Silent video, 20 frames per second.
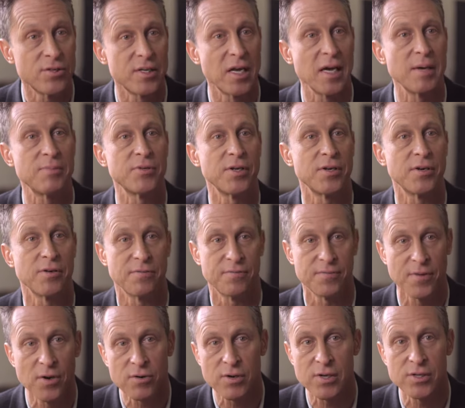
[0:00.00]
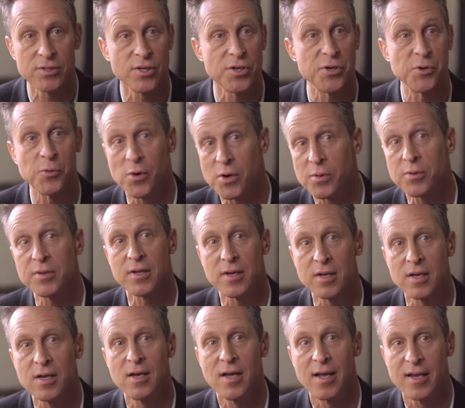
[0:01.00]
those steps, and you're focused, and you work with
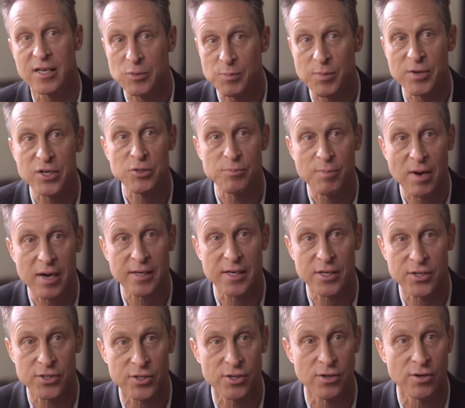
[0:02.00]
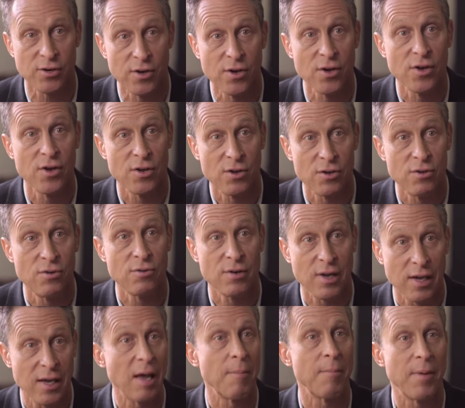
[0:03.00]
an experienced practitioner, you
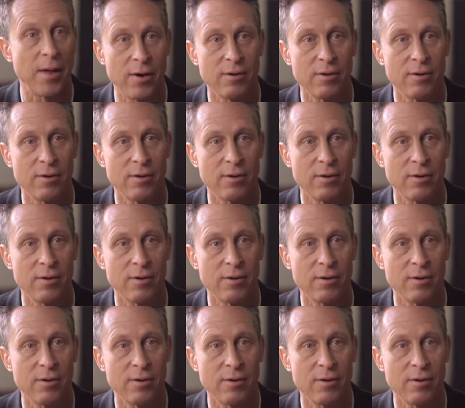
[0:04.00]
can get